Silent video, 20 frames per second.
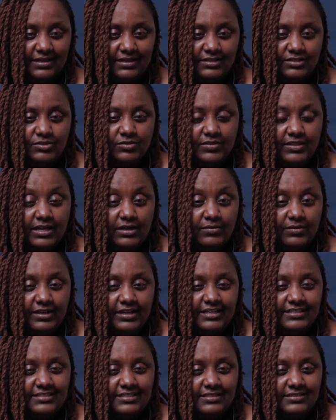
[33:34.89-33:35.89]
So they're
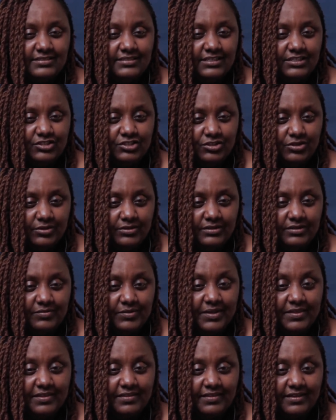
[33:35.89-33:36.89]
looking at sensation
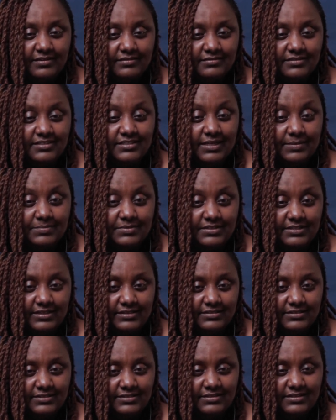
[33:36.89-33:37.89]
rather than
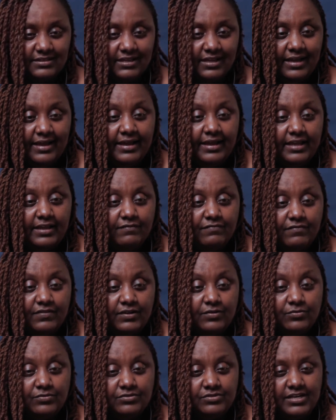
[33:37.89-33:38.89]
substance. If they
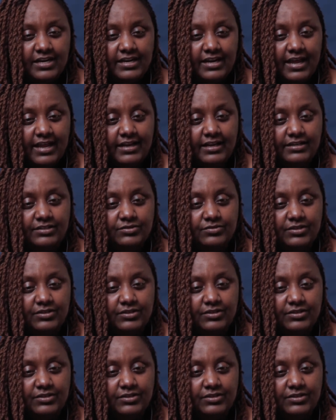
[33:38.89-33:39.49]
could run an